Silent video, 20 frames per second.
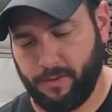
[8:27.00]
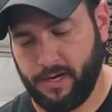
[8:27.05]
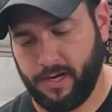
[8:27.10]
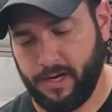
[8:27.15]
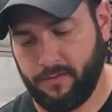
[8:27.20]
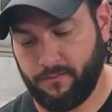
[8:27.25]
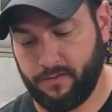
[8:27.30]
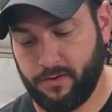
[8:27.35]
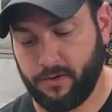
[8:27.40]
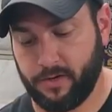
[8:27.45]
But I
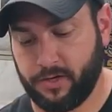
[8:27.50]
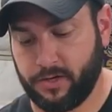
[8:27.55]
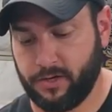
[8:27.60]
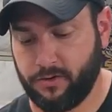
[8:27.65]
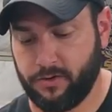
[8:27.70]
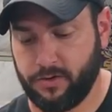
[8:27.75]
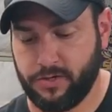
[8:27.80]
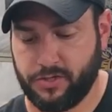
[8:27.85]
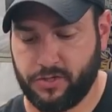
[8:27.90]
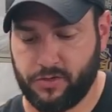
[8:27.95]
am very
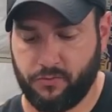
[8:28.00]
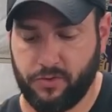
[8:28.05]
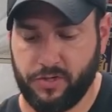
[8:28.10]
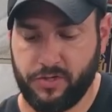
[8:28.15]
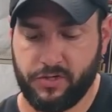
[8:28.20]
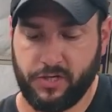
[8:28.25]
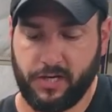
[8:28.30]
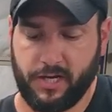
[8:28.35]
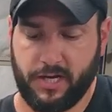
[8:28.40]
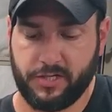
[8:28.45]
curious to
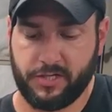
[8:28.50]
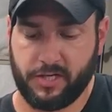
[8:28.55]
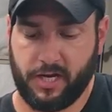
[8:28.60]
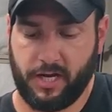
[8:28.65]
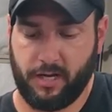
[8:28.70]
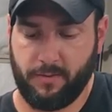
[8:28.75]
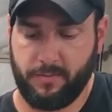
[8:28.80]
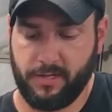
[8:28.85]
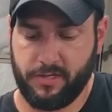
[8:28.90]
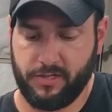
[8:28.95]
read you guys'
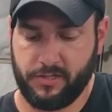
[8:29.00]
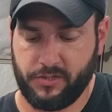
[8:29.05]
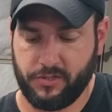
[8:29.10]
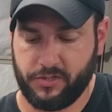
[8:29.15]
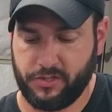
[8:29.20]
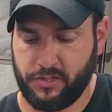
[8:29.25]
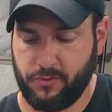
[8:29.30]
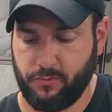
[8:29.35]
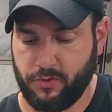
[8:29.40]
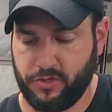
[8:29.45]
comments and
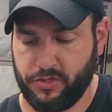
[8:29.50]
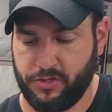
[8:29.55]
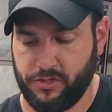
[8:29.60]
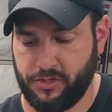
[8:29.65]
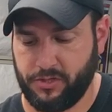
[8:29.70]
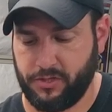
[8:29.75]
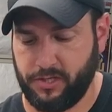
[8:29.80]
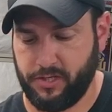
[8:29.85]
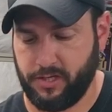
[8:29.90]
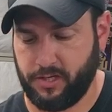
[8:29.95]
see what you
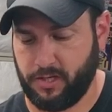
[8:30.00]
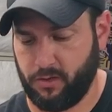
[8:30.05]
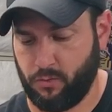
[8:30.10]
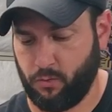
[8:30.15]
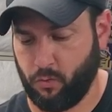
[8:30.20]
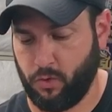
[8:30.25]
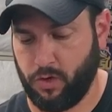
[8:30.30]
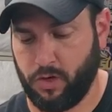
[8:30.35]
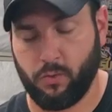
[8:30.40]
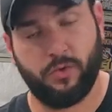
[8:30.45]
think
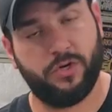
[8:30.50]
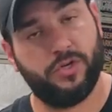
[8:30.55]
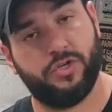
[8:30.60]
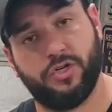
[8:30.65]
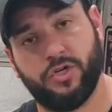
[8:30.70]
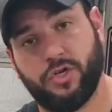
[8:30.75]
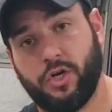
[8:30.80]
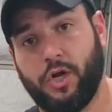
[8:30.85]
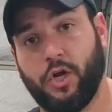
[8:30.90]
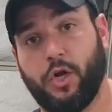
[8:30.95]
and where we
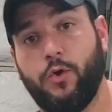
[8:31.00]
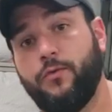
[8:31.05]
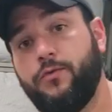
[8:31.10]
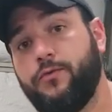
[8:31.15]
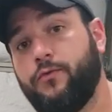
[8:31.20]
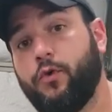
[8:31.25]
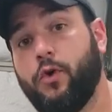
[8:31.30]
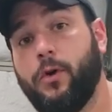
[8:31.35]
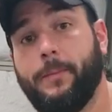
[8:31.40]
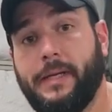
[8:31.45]
should go
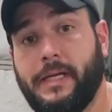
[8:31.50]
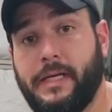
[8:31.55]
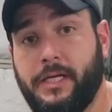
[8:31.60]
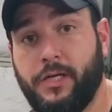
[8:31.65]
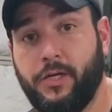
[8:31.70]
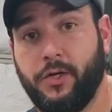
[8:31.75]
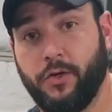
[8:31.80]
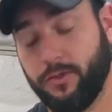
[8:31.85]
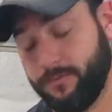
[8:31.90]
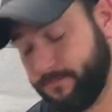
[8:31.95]
from
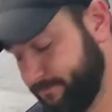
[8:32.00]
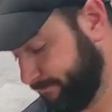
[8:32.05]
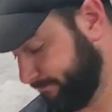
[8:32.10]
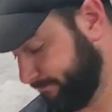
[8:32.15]
here.